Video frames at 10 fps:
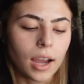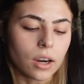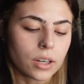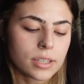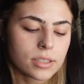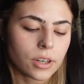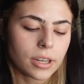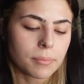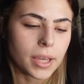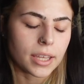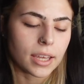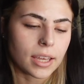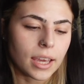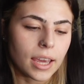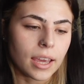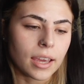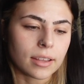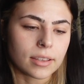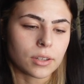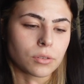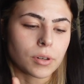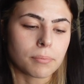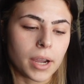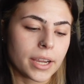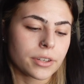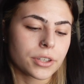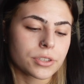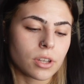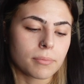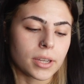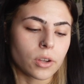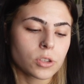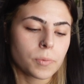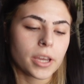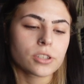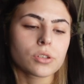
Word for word: I already started making a little reminders on my notes page.